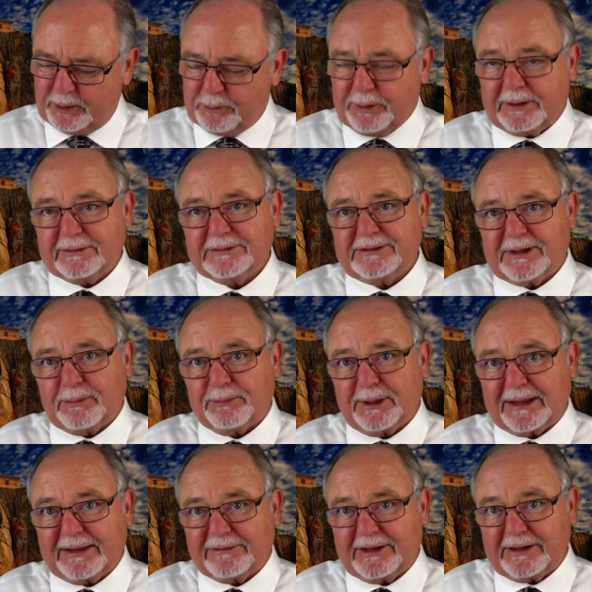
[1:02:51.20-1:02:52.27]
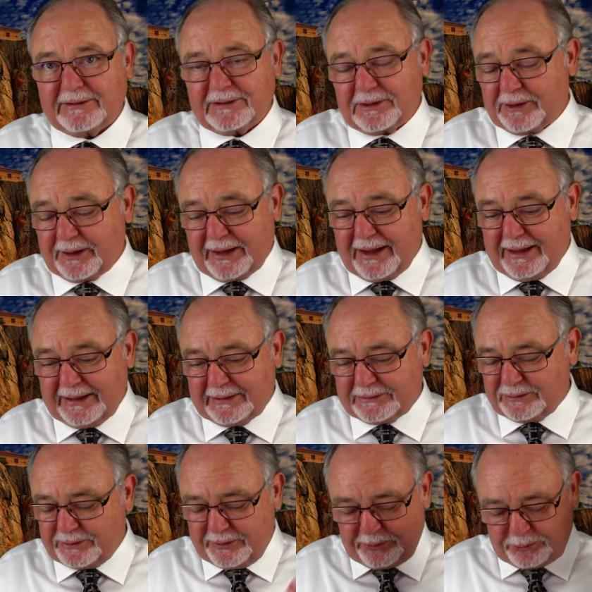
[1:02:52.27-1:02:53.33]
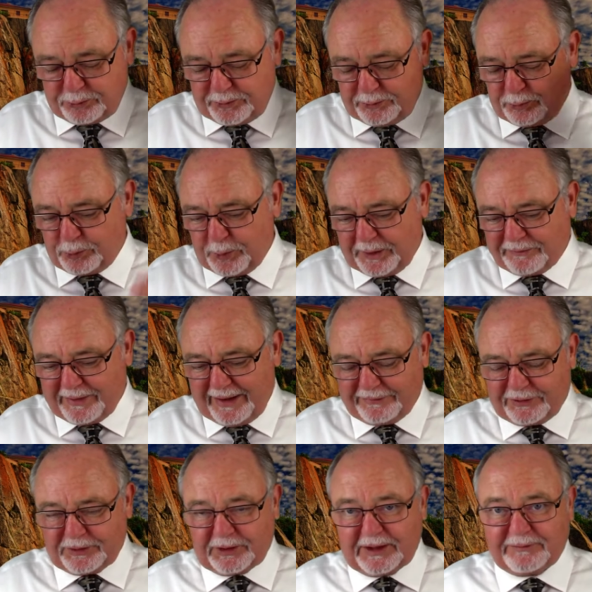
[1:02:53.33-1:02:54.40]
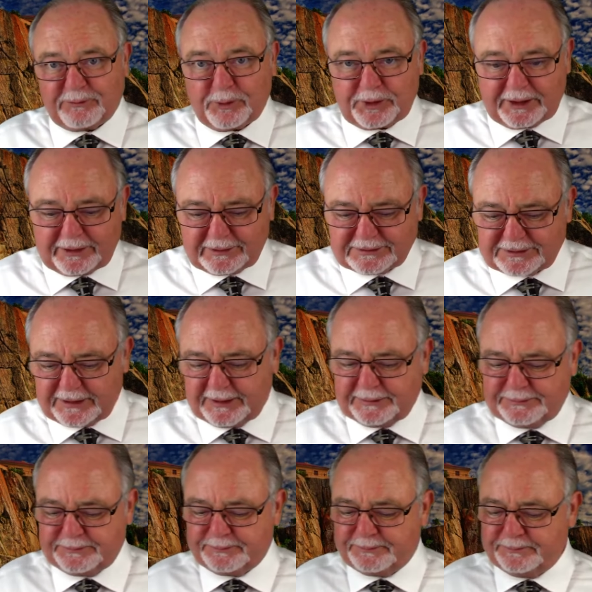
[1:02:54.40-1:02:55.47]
when some believed it, including I, 25, 30, 40 years ago.